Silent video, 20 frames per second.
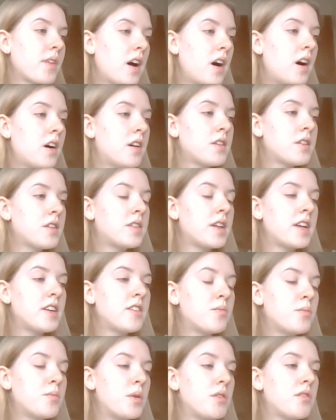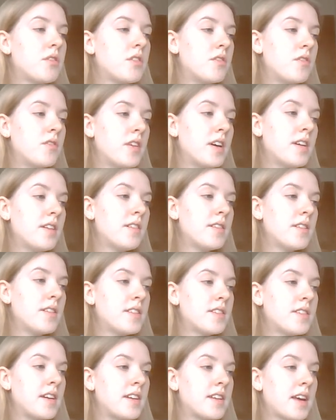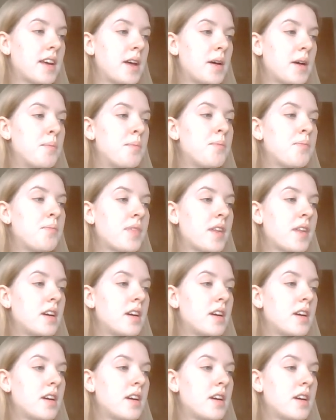I'll save most of it, said Kim,